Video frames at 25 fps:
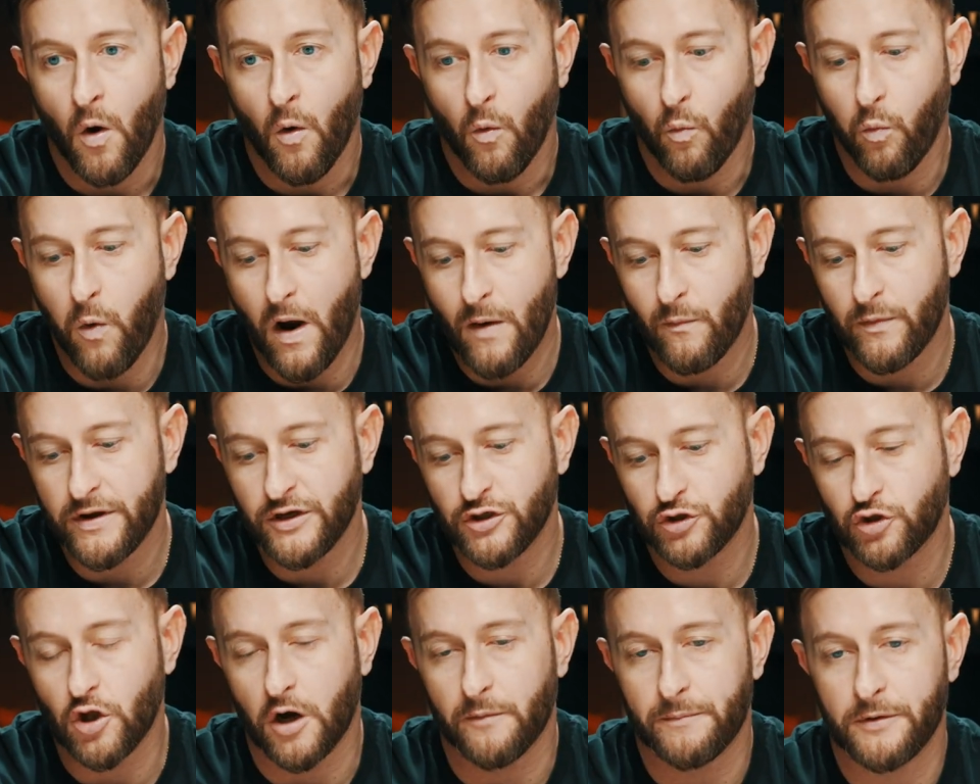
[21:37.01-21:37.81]
when we
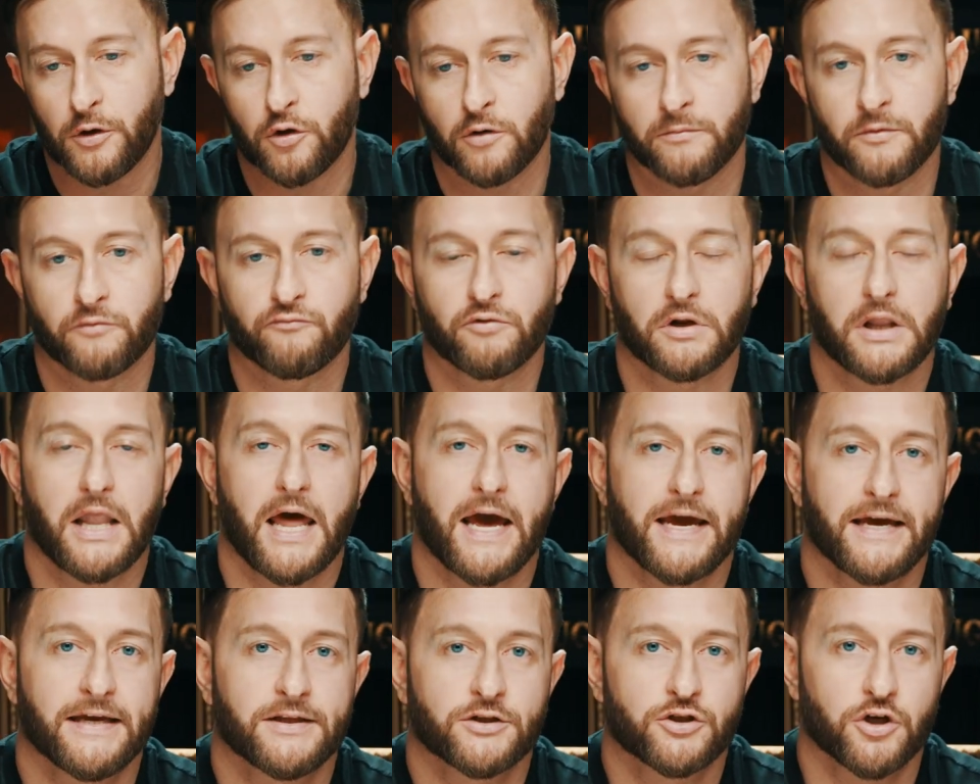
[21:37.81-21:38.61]
stop becoming
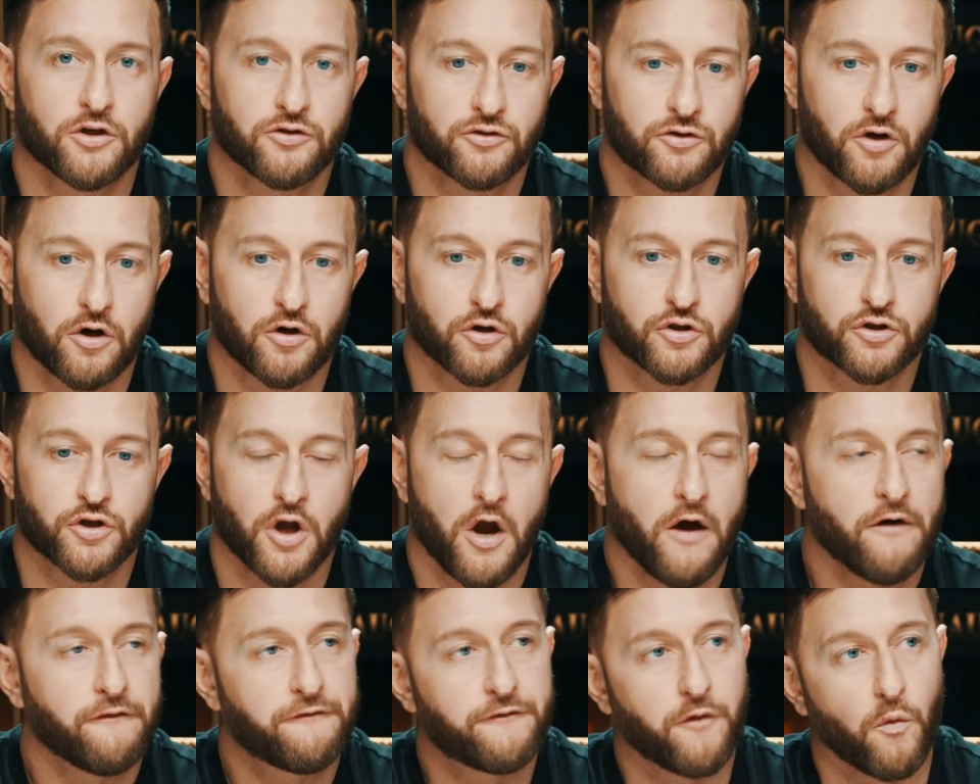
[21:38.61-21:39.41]
reliant on dogs
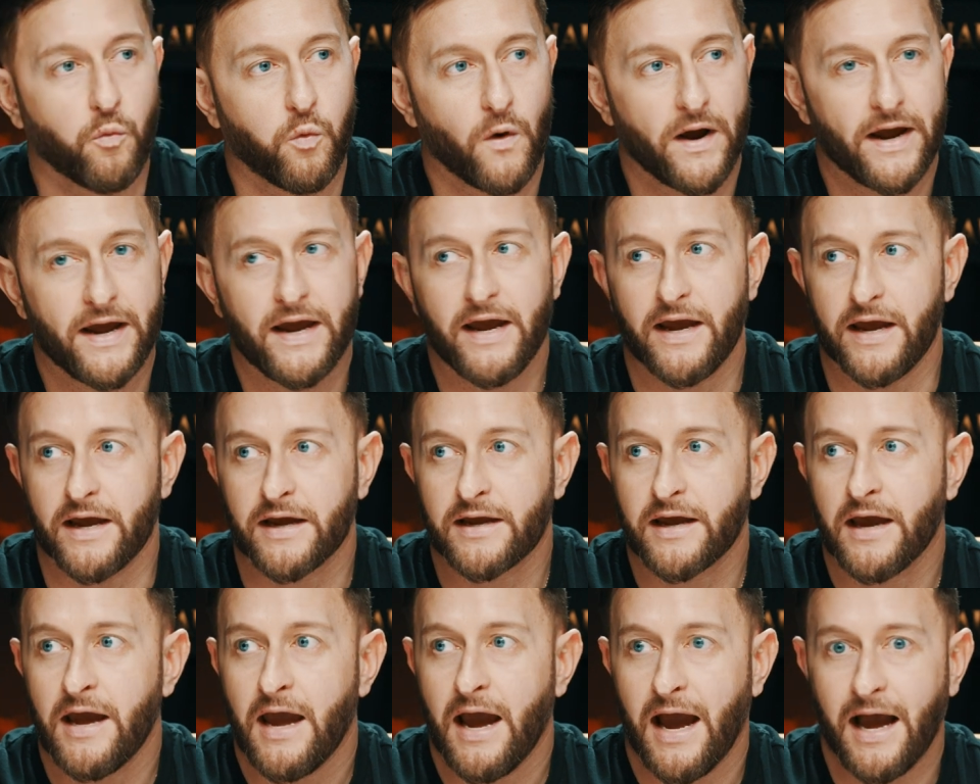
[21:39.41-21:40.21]
for
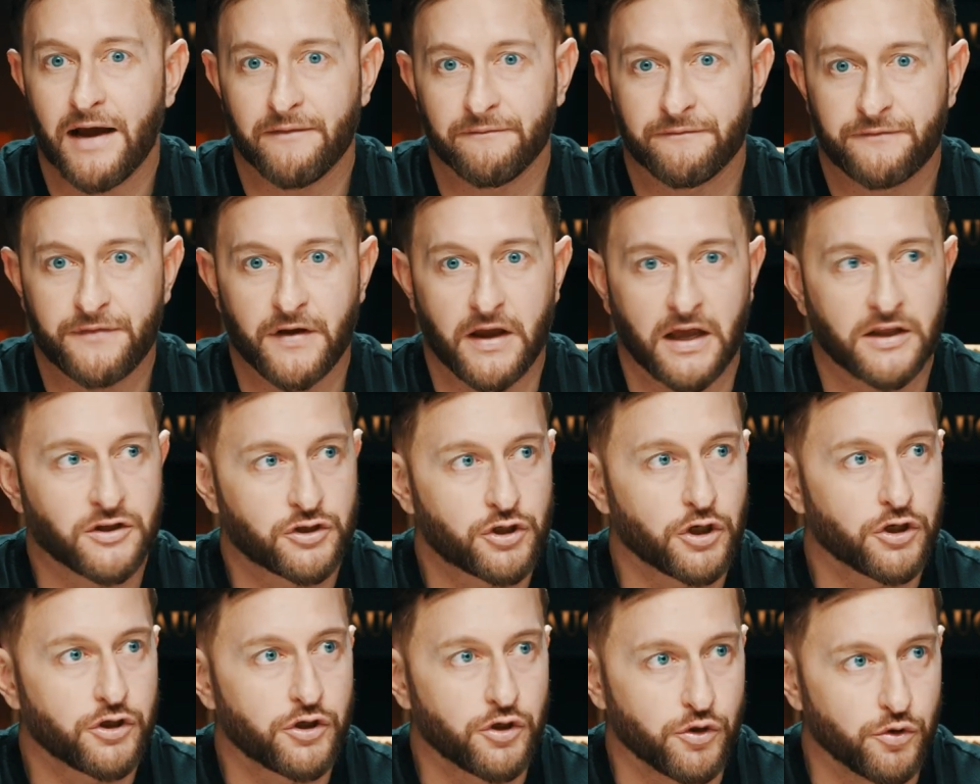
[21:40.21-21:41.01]
work and
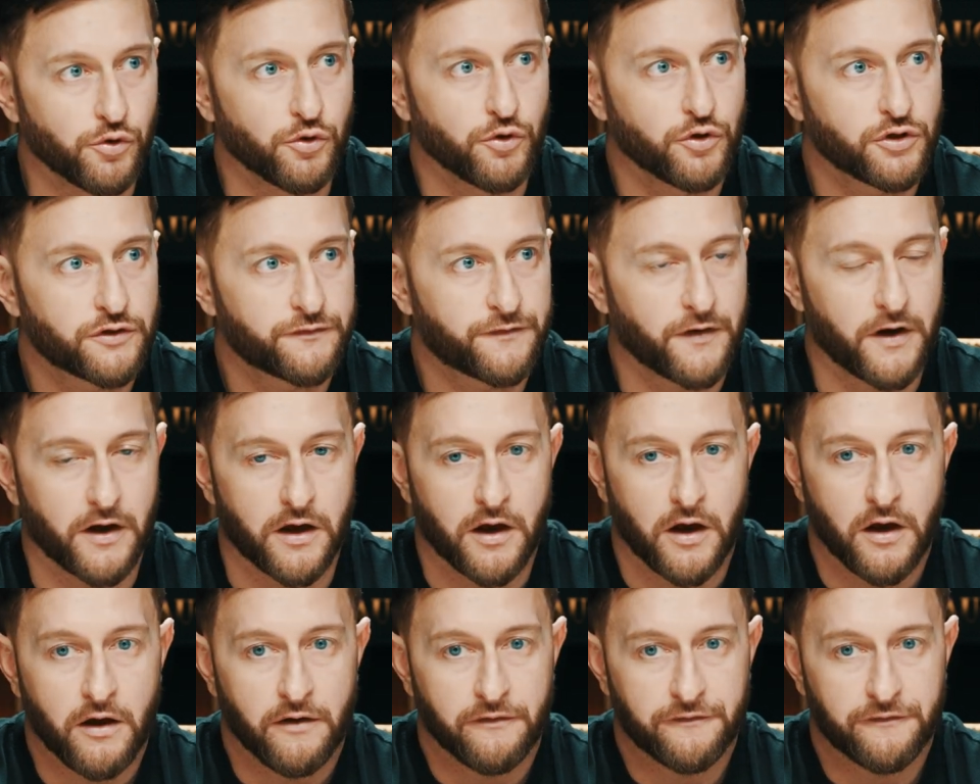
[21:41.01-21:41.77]
to use for